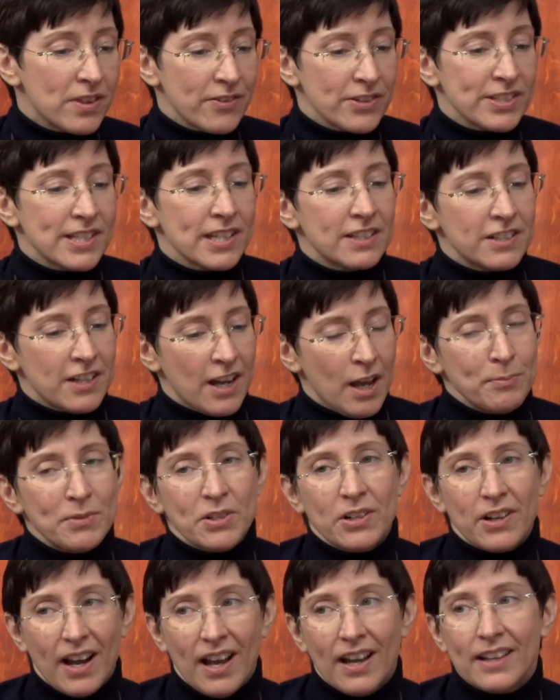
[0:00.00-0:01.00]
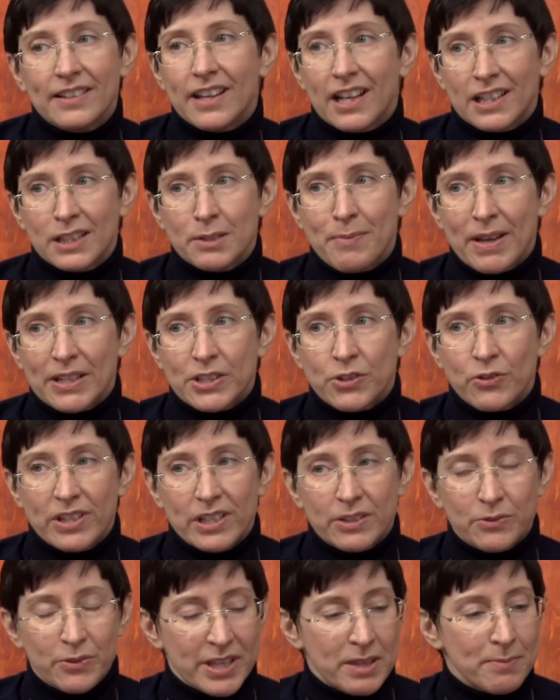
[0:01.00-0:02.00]
there's a chapter on
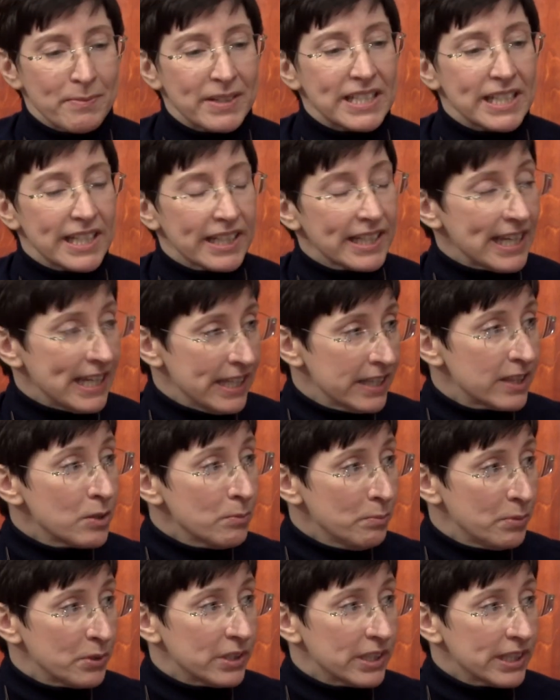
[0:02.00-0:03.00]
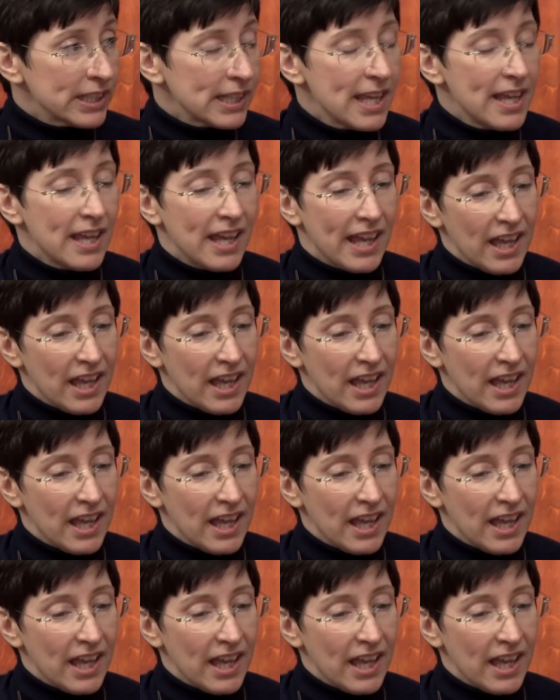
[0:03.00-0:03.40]
elementary arithmetic in the book,